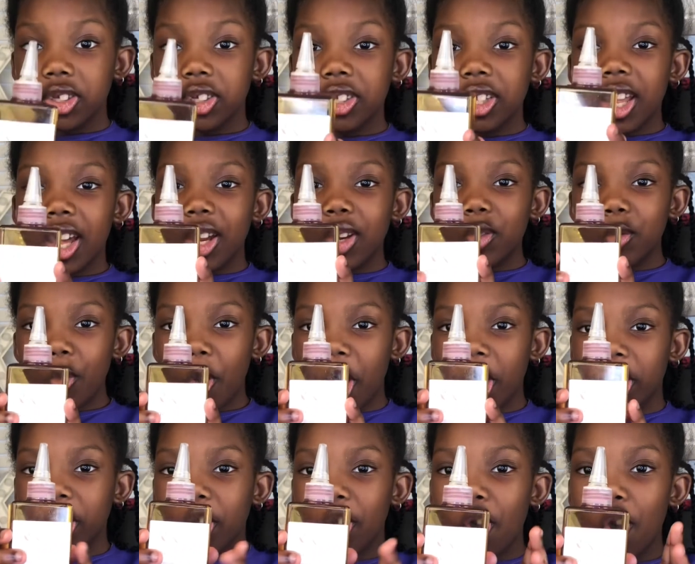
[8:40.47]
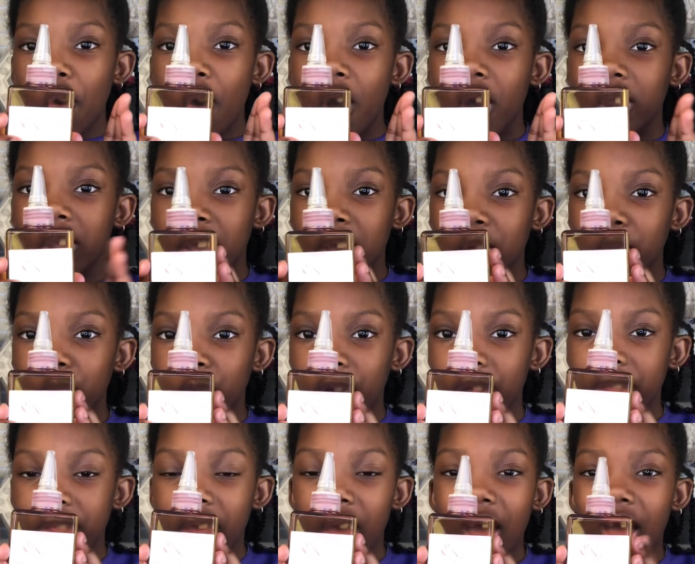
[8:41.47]
So then you want to go on in
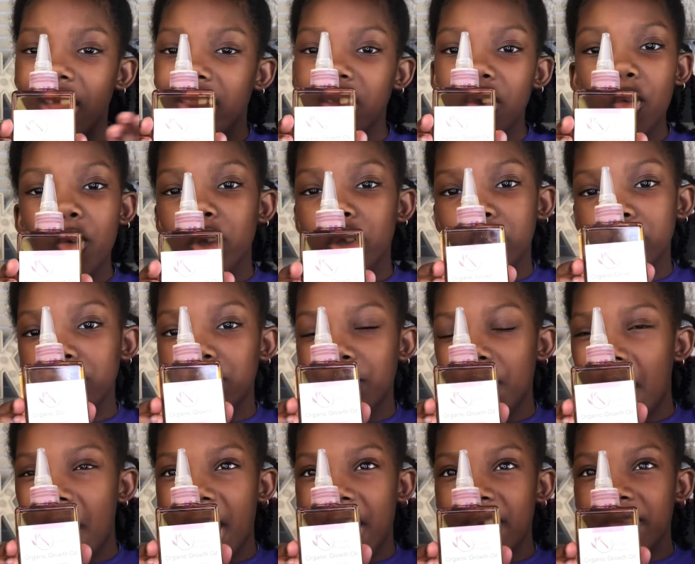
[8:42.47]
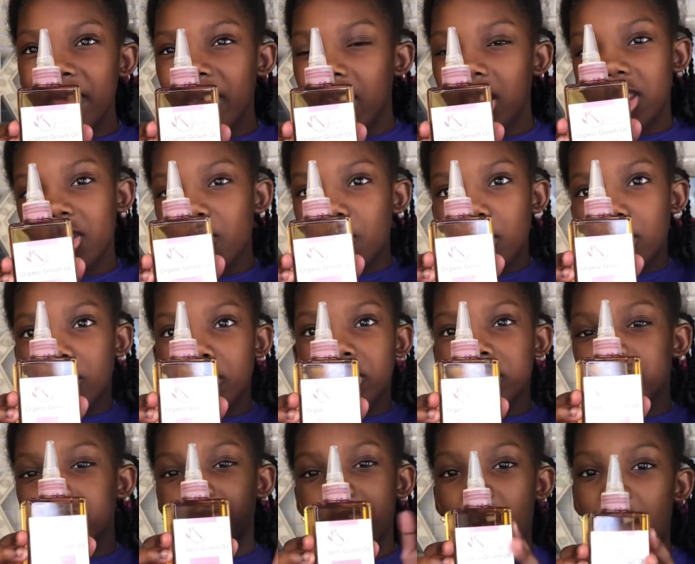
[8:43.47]
with any oil you have. Any oil
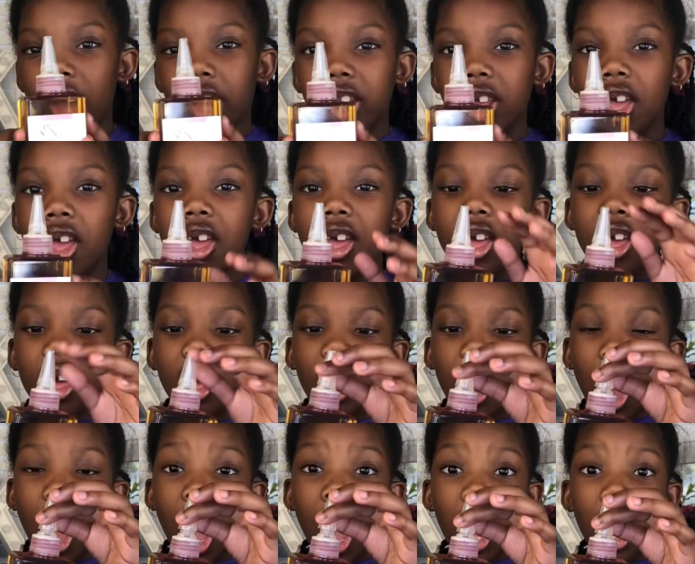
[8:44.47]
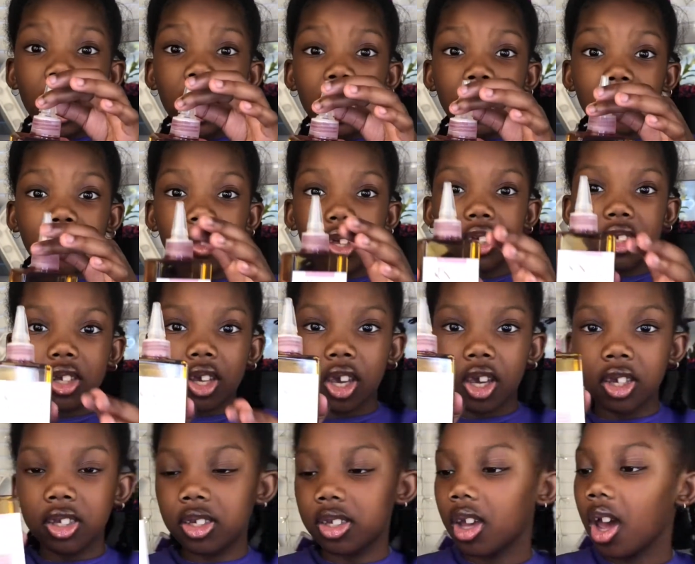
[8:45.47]
is fine. In this
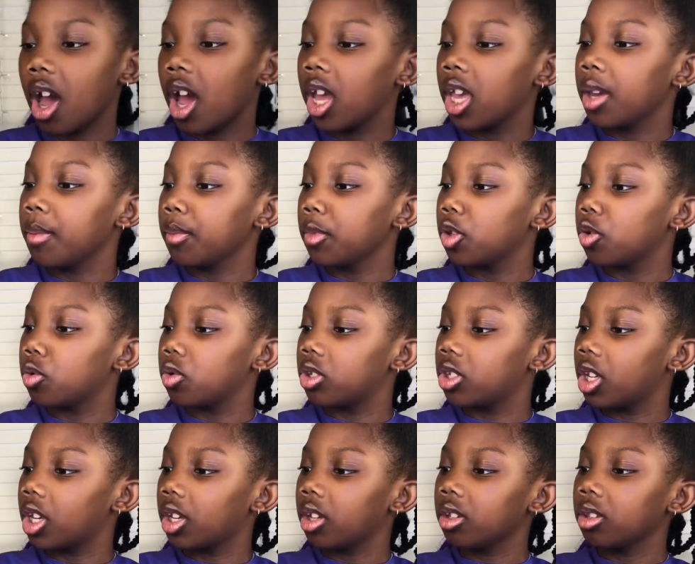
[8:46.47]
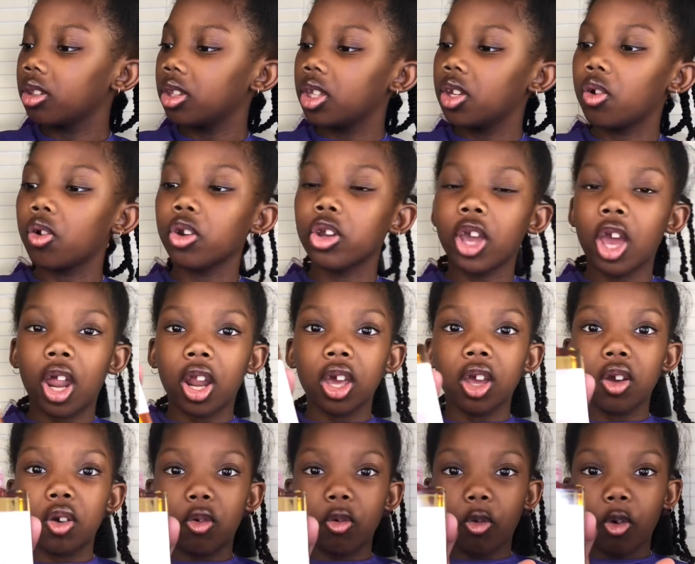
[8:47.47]
case, I am using the
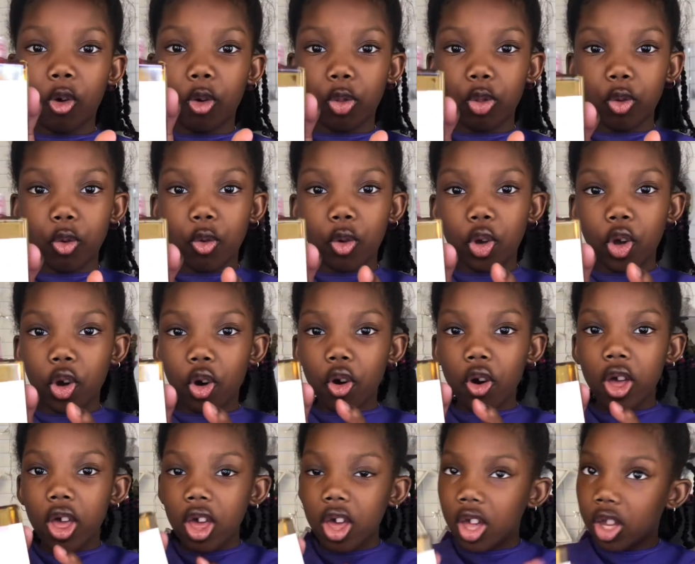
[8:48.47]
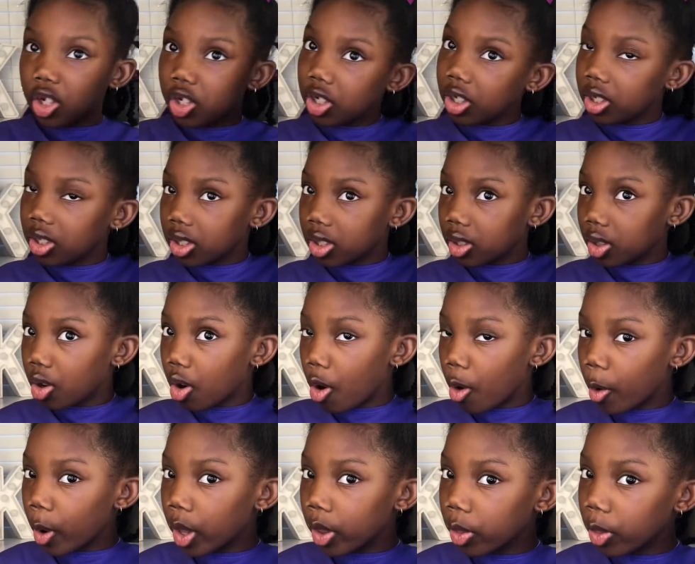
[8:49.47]
organic growth oil. Just
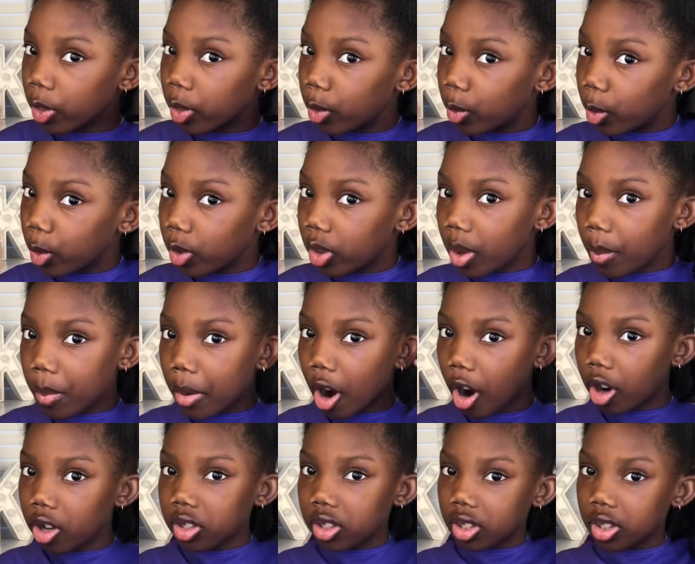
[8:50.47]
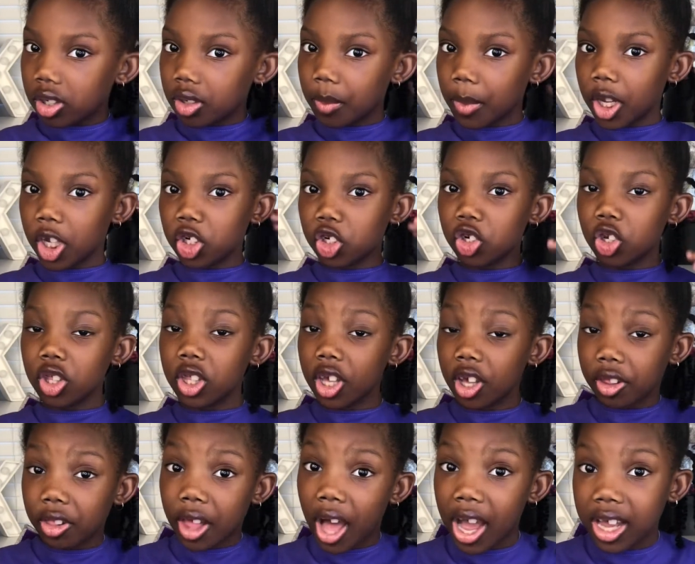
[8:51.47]
go in through the parts to make sure the
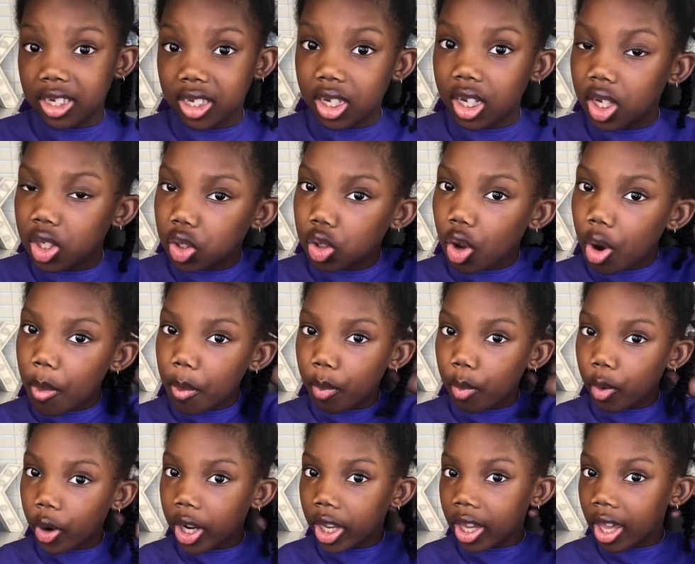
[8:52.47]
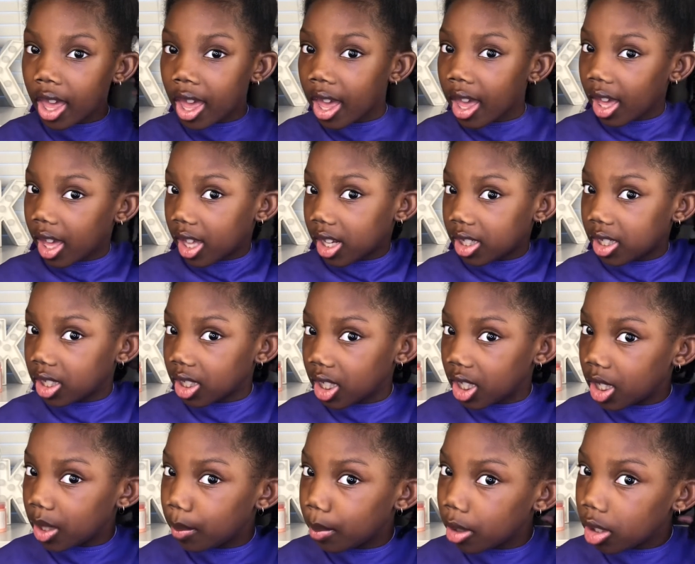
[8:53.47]
elastics don't break and to
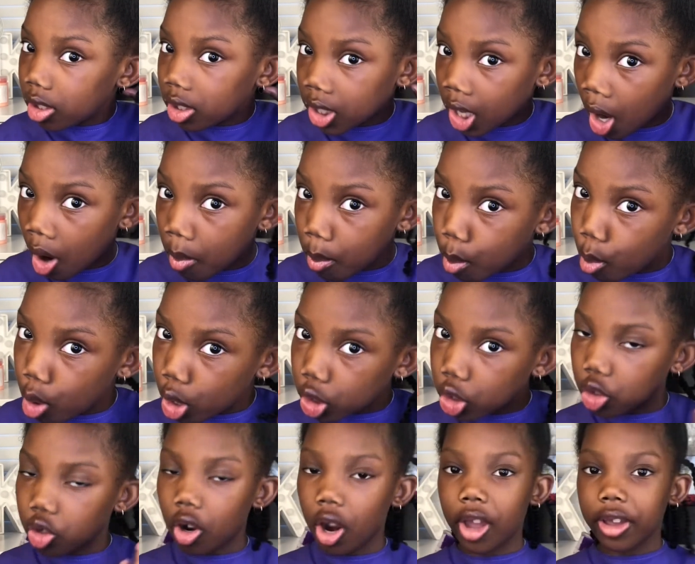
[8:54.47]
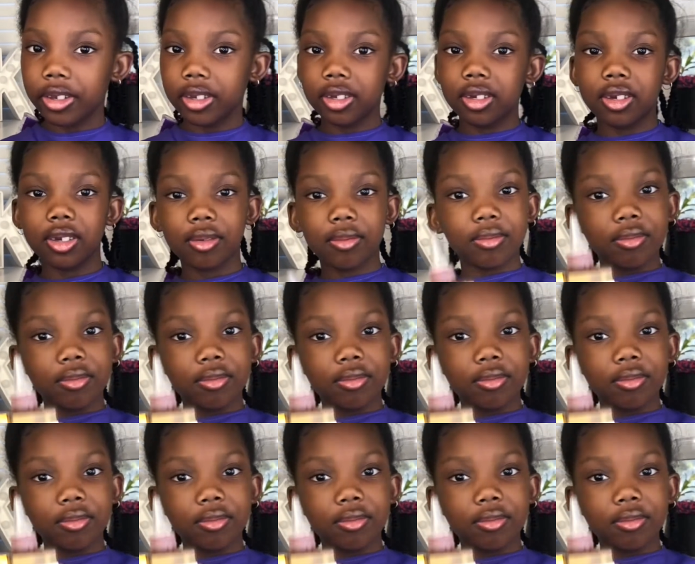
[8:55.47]
keep your scalp moisturized.